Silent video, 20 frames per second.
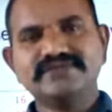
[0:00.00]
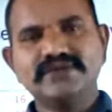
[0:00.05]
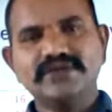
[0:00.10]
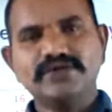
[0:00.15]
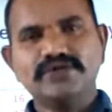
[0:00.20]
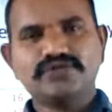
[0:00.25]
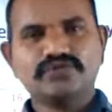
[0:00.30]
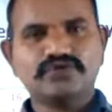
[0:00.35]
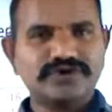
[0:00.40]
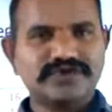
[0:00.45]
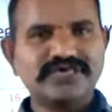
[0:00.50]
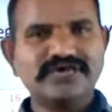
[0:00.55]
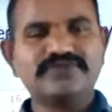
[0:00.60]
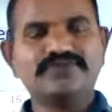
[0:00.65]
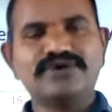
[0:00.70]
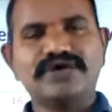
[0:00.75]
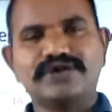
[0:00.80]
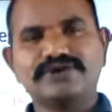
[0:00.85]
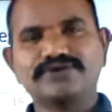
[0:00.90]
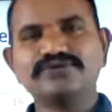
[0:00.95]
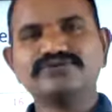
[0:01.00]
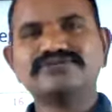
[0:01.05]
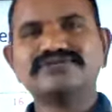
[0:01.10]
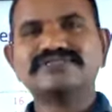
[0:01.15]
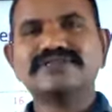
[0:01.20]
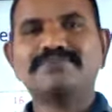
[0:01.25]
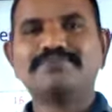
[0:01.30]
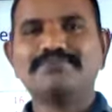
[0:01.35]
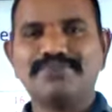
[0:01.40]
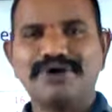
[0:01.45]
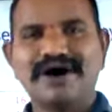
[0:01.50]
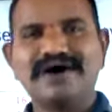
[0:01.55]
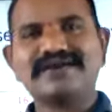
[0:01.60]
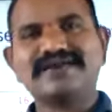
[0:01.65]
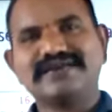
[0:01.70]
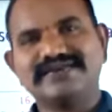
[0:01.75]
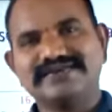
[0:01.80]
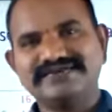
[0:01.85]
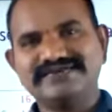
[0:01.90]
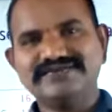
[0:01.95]
So here we are using the bar
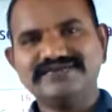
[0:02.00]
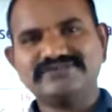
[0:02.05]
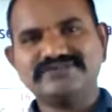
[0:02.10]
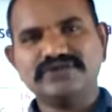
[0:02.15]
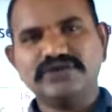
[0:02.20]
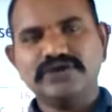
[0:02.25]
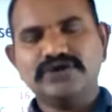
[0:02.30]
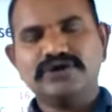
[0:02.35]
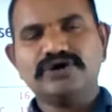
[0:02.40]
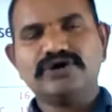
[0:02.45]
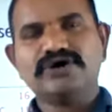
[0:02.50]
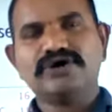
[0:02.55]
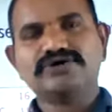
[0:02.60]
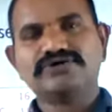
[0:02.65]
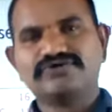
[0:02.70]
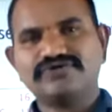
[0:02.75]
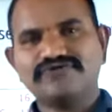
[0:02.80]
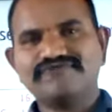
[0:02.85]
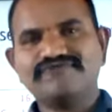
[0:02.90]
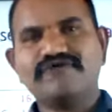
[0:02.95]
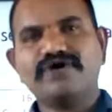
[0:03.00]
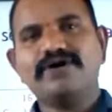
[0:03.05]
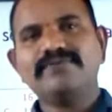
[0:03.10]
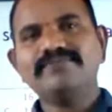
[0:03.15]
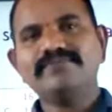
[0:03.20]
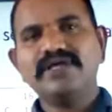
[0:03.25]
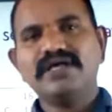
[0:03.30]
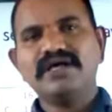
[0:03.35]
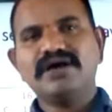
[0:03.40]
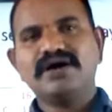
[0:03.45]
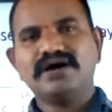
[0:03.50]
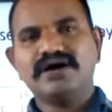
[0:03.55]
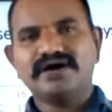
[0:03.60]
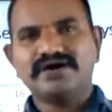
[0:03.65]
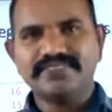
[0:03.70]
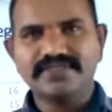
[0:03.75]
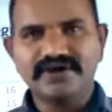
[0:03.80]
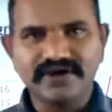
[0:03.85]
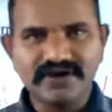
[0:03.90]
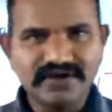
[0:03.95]
LEDs to form
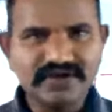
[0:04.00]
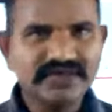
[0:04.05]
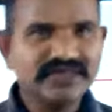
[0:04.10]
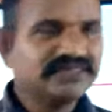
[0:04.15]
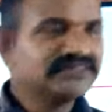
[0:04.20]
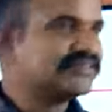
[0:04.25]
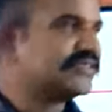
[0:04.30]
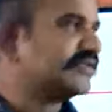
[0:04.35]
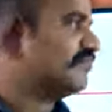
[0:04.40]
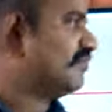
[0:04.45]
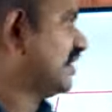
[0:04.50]
the symbol